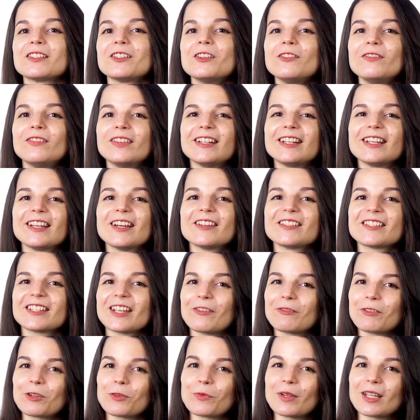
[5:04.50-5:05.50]
new videos
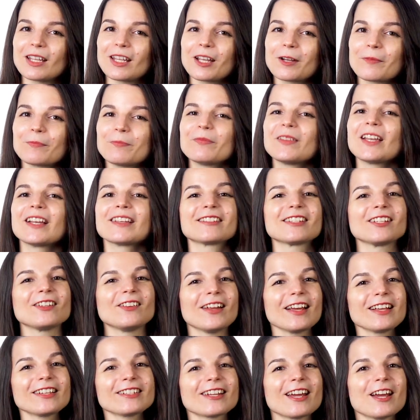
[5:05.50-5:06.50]
every week. I'll see you
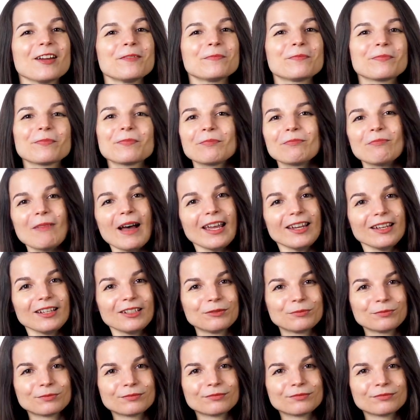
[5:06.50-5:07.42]
next time. Bye!